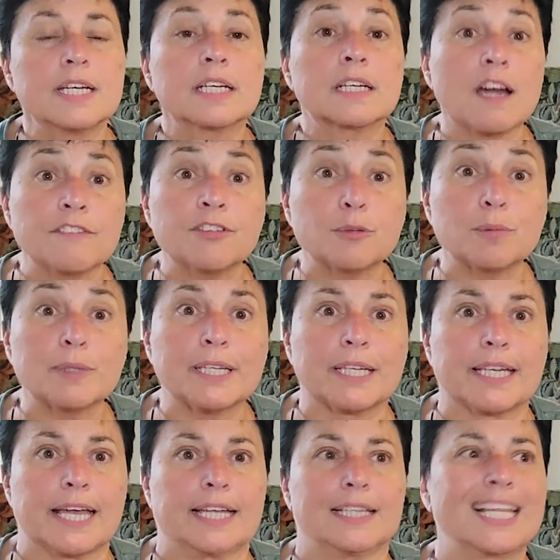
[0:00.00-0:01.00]
comfortably
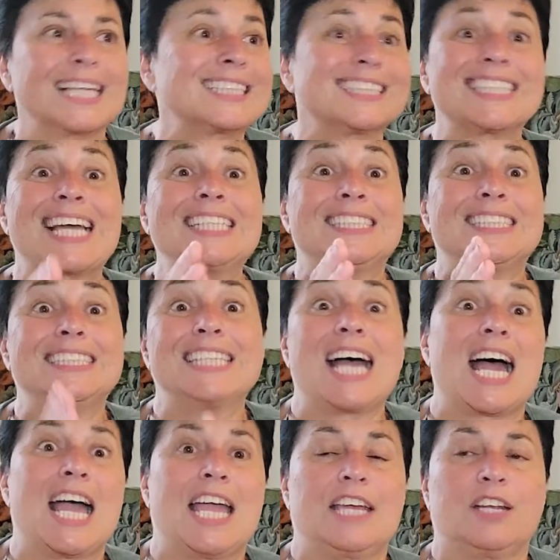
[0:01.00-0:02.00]
again, like a size
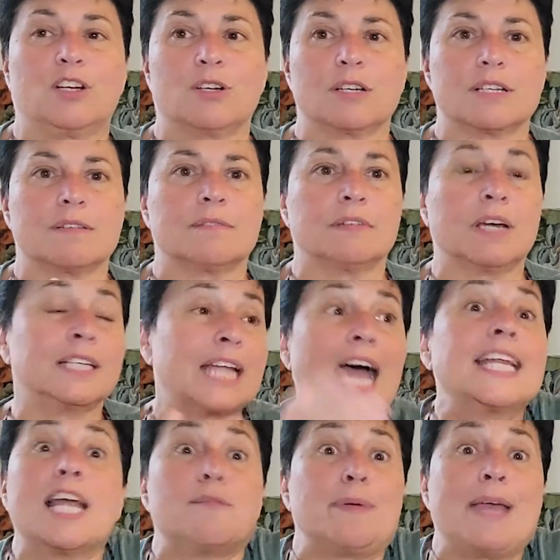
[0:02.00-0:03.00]
9 or a 9
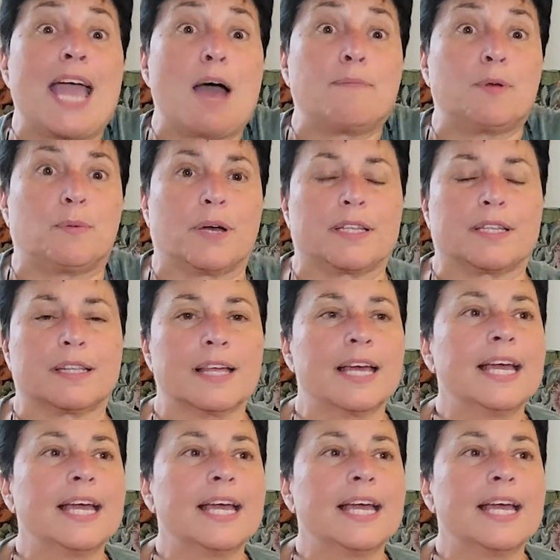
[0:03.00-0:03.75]
I'd be happy with.